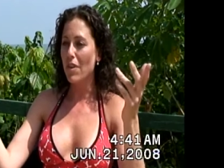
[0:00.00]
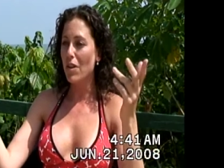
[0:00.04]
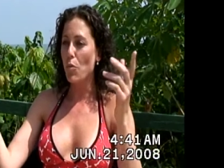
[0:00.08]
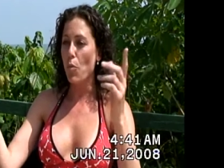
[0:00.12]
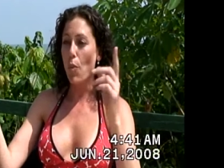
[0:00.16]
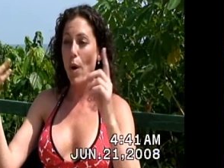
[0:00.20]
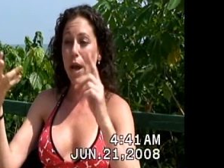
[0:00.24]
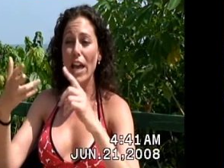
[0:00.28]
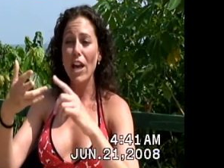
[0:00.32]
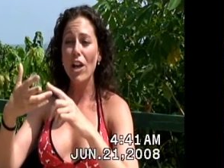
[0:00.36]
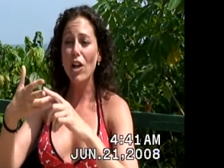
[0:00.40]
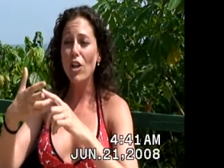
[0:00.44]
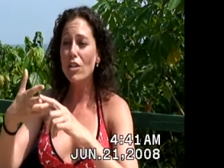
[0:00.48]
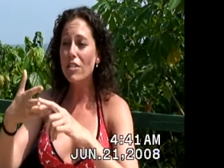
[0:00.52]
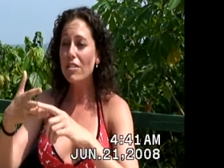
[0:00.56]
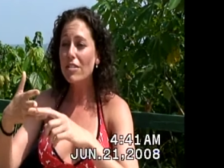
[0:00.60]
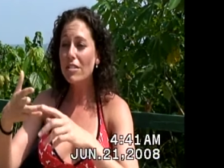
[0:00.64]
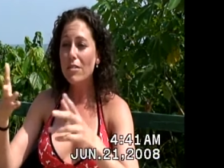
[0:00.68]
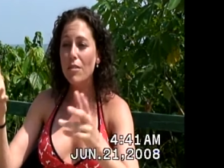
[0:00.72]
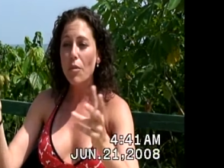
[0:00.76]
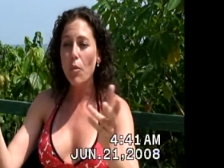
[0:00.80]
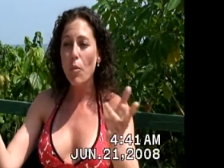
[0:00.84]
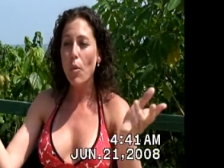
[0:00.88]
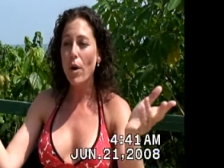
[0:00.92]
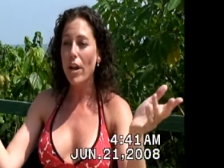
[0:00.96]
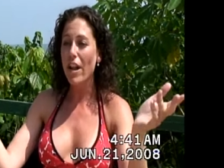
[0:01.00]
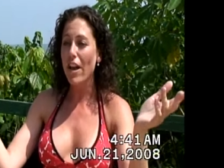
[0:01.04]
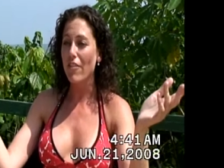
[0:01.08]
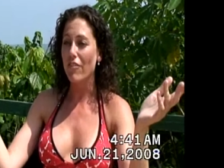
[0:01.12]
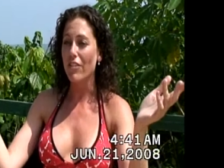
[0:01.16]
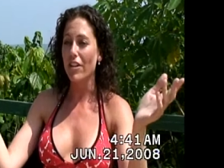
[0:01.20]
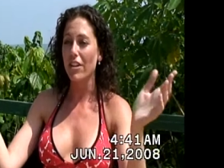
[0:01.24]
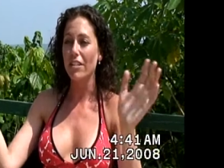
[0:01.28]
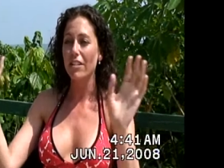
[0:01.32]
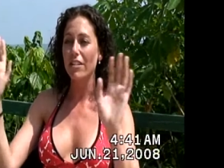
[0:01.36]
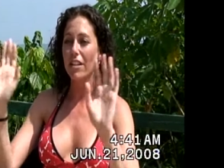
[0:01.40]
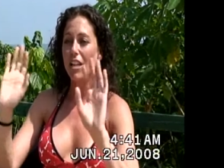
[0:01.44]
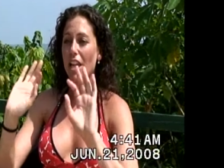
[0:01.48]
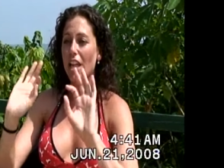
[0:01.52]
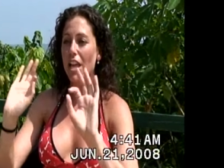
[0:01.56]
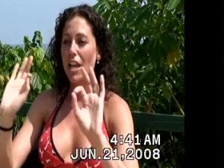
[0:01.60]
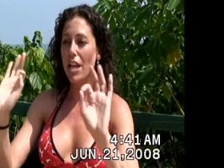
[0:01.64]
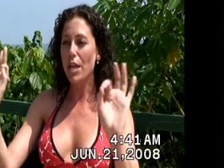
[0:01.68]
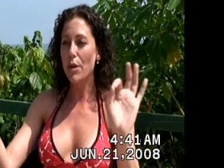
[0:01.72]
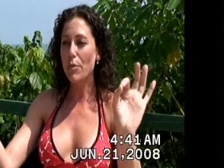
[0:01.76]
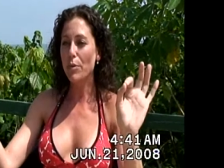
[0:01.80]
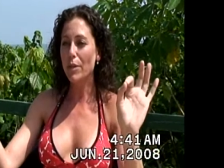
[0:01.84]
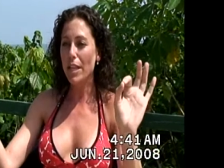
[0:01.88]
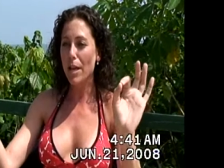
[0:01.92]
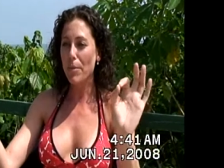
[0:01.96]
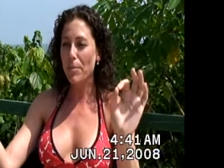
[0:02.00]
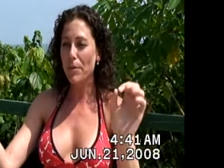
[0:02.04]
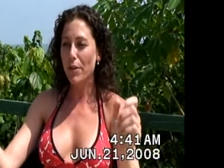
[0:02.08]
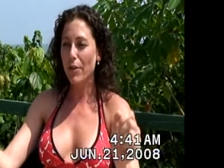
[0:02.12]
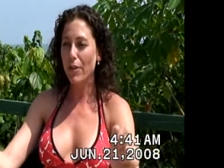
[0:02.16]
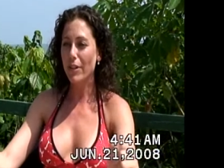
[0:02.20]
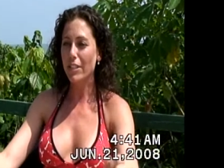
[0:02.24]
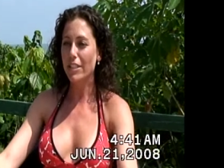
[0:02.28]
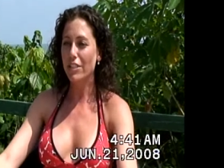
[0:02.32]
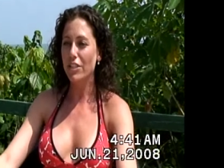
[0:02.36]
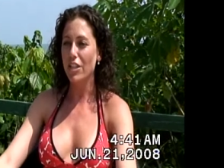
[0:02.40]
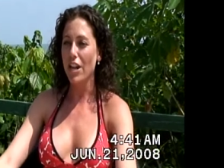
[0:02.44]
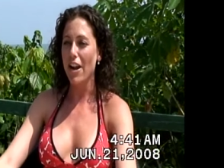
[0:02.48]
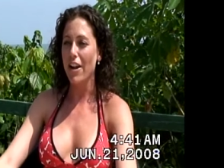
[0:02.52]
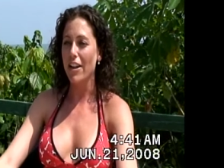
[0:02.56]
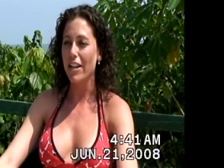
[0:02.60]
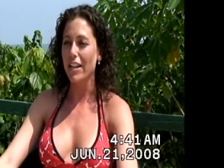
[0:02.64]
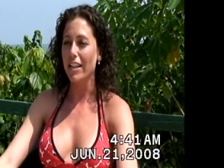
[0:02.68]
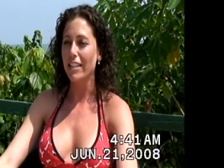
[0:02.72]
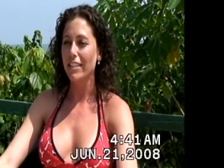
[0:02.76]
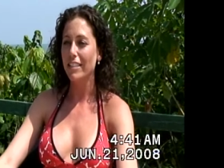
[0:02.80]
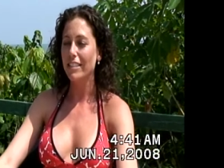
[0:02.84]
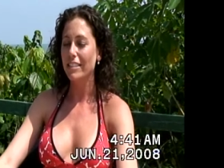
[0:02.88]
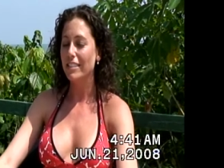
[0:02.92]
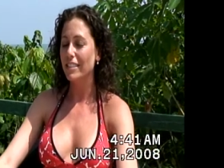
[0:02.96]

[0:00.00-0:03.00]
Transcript: whales, whatever. It will not be going to charity.